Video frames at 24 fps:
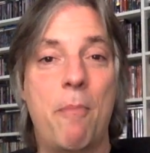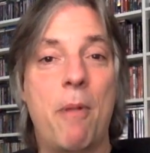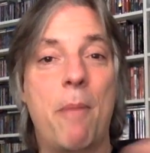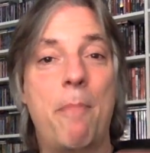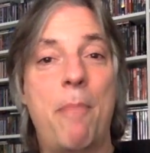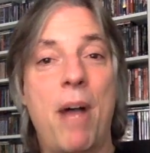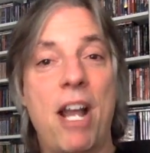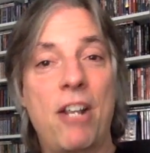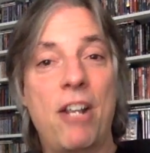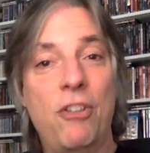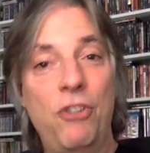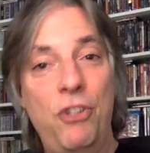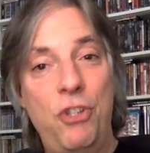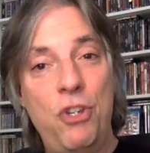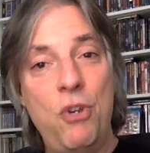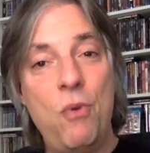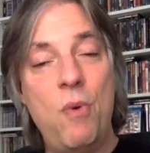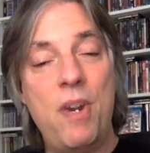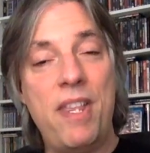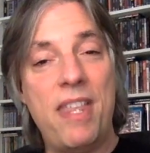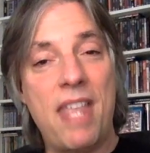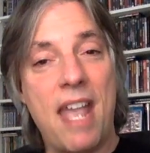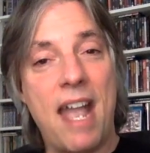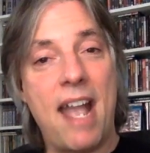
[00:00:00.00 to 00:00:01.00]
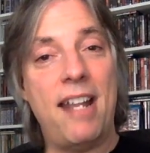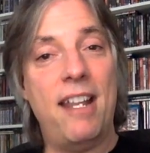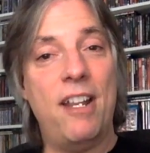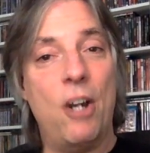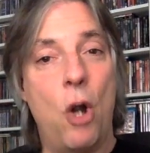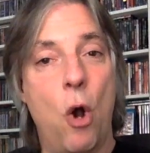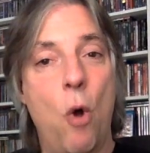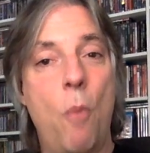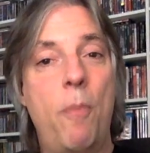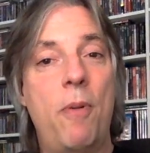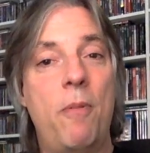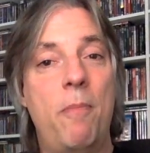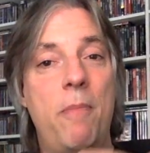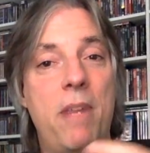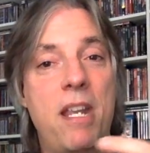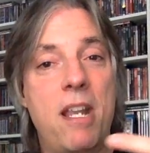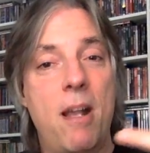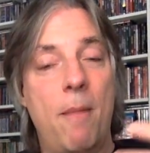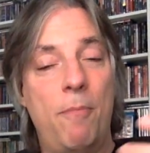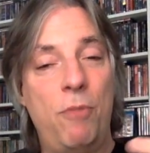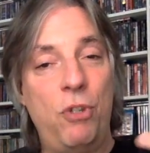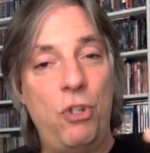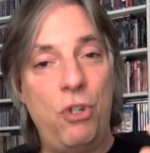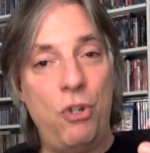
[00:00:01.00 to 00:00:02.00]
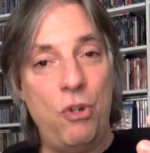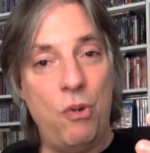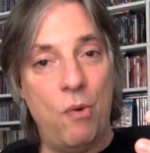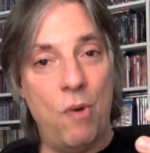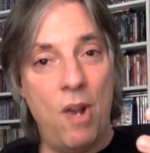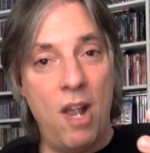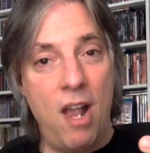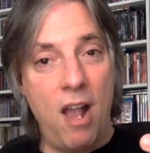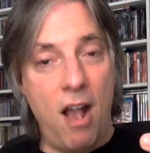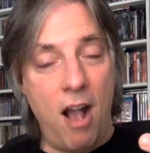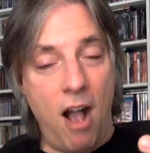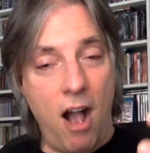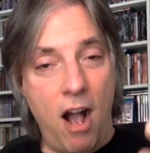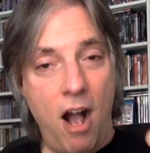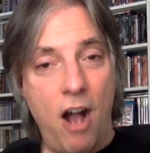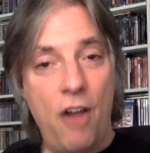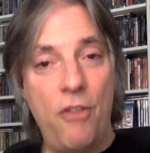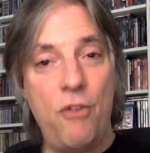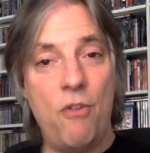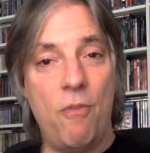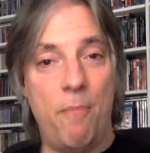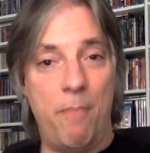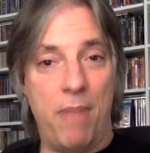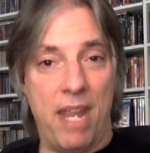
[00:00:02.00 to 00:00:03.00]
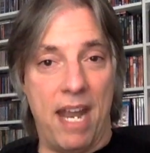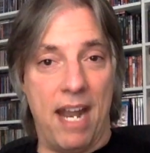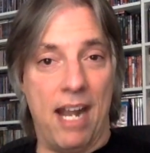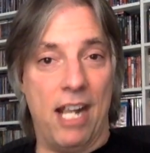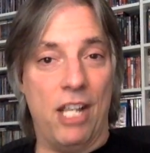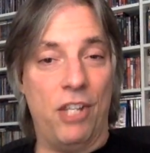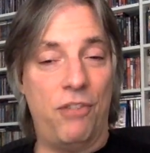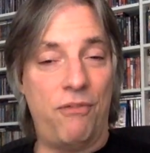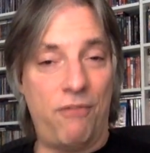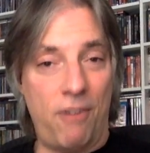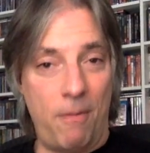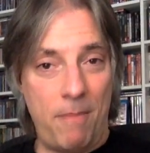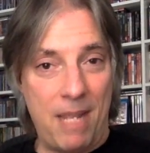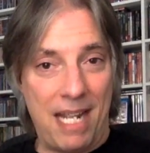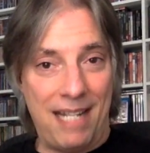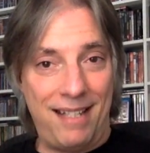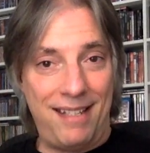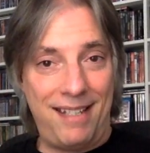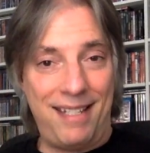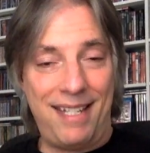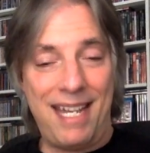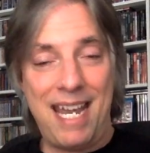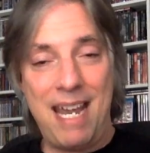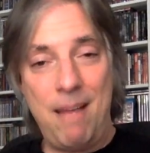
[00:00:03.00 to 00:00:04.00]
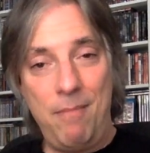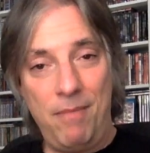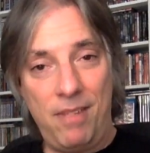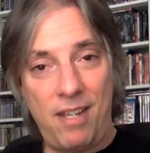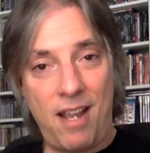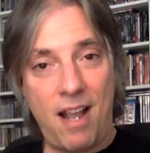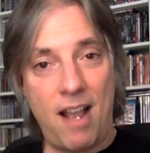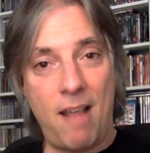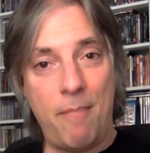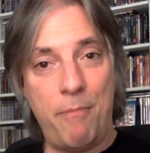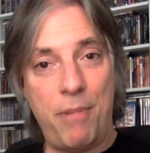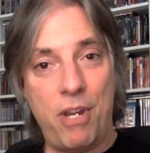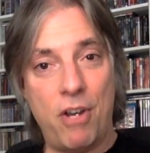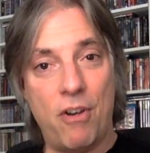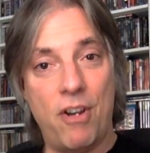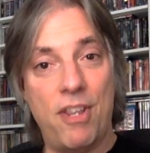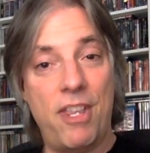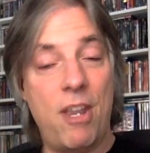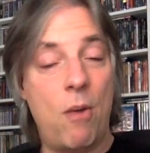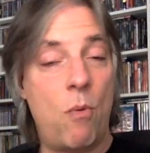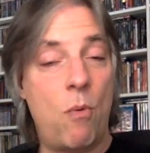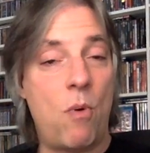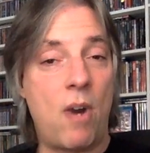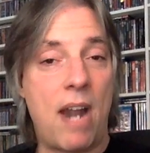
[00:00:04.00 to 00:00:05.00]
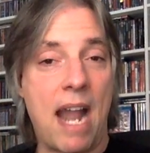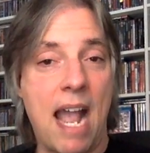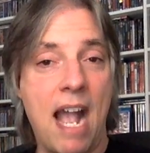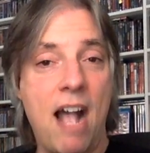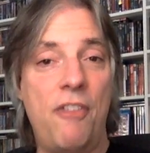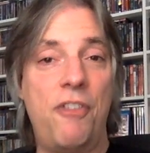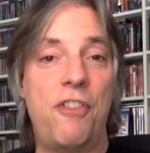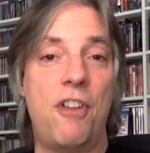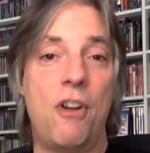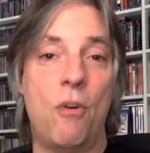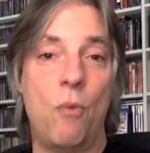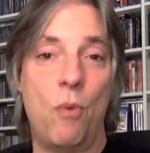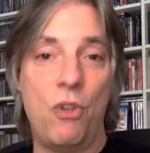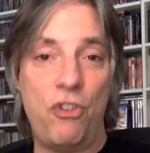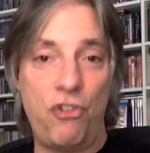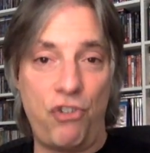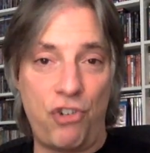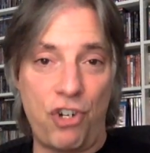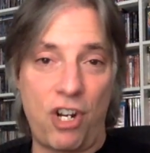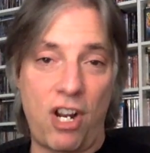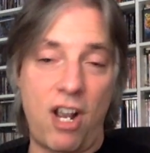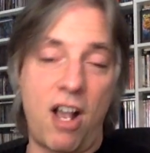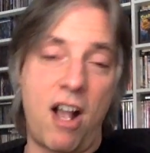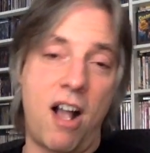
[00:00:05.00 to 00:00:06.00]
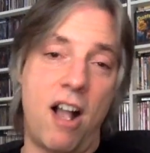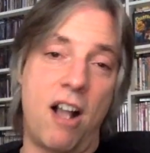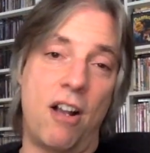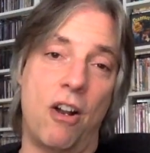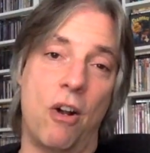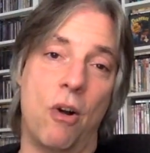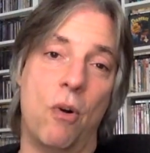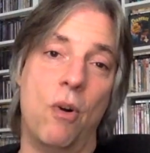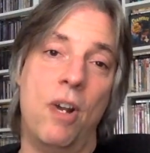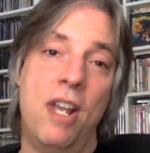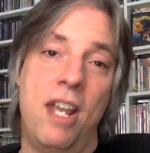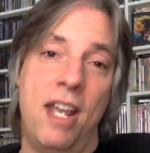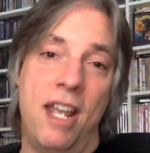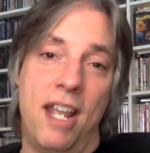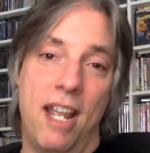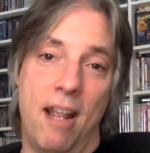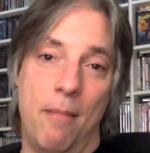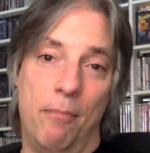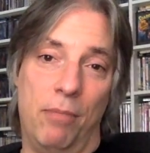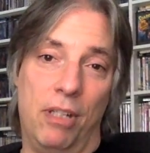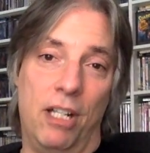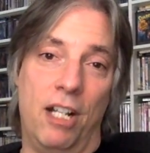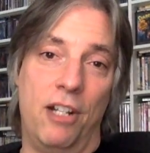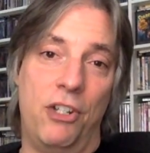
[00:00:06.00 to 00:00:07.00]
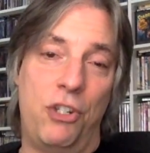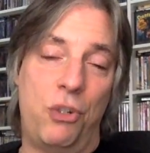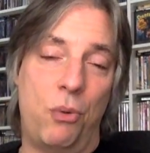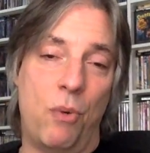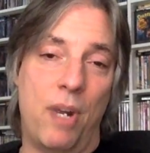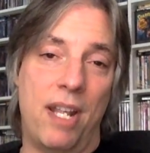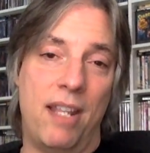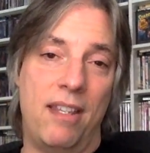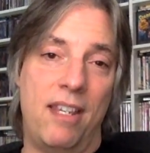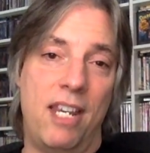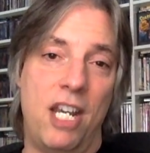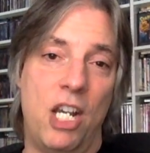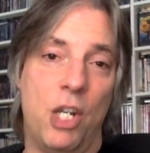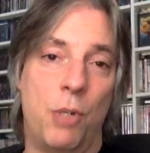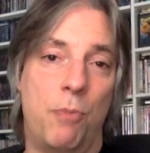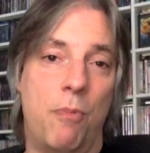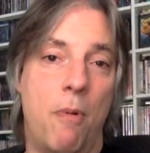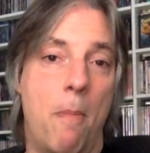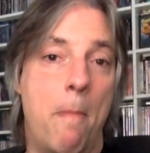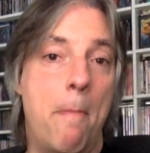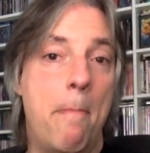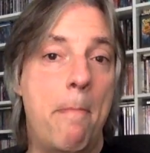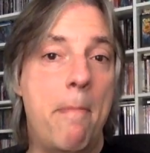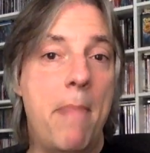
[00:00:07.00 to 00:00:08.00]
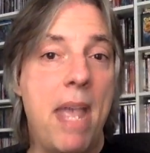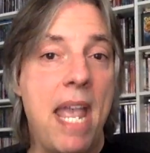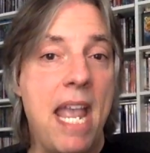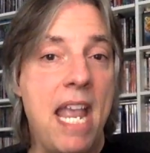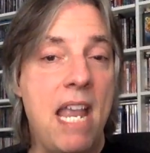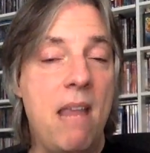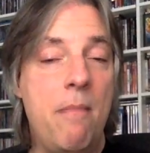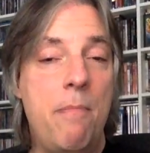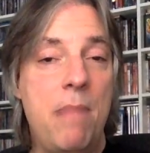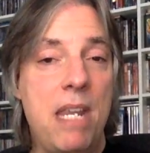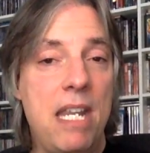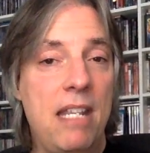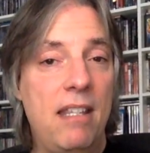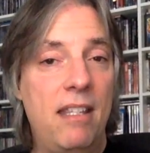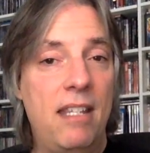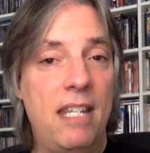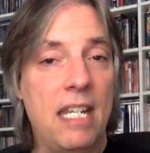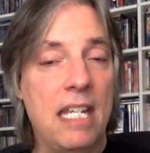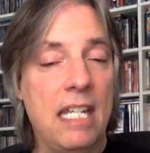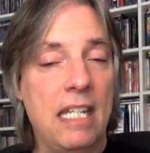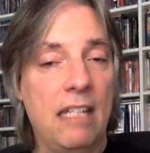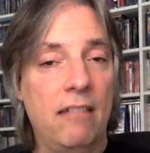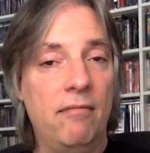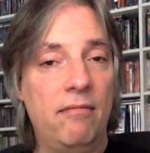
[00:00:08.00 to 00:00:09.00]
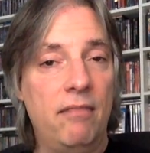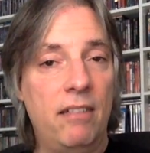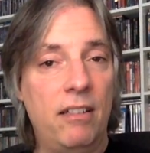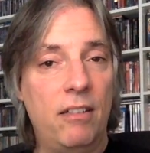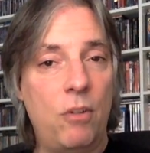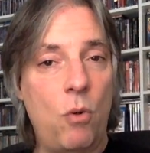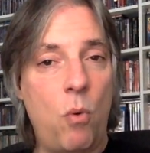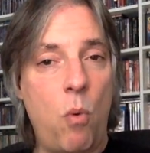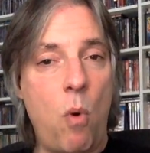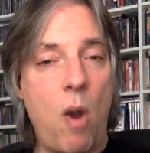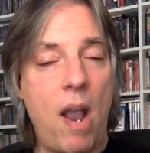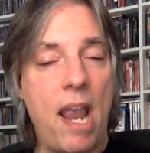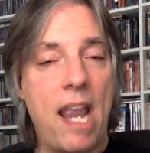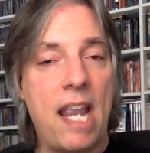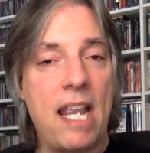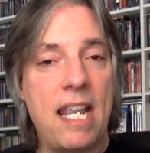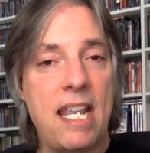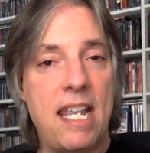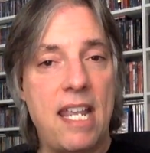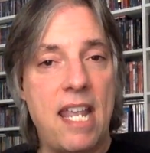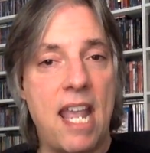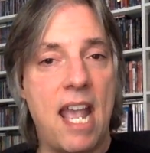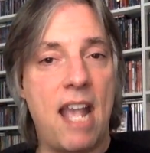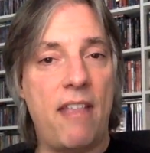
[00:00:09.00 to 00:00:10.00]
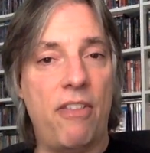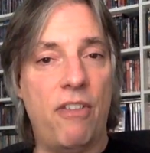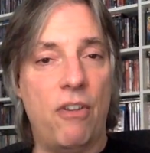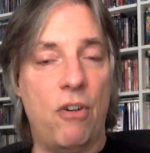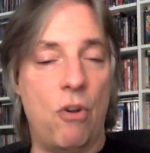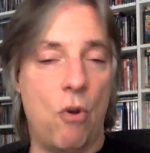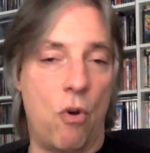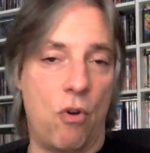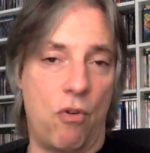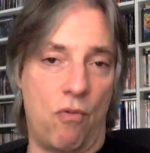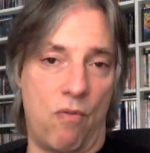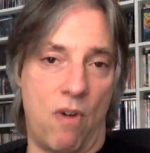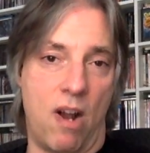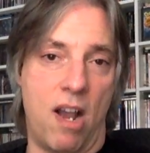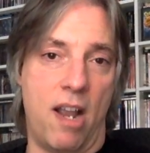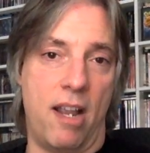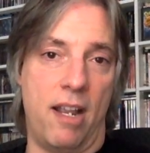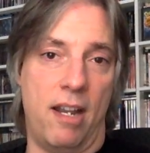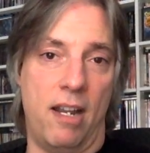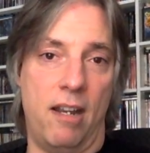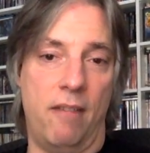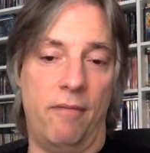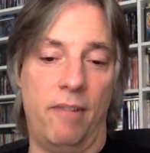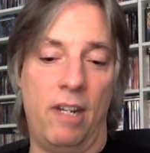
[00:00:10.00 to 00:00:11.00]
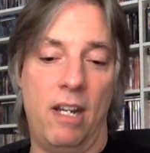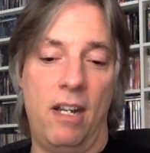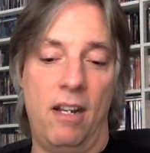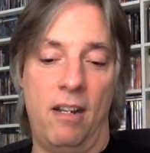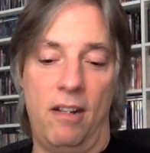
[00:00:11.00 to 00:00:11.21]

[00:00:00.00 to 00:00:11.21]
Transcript: But by doing that, it opened me up to other bands from that same time period that were out there with Chicago and Blood, Sweat, and Tears, but maybe didn't quite get the notoriety.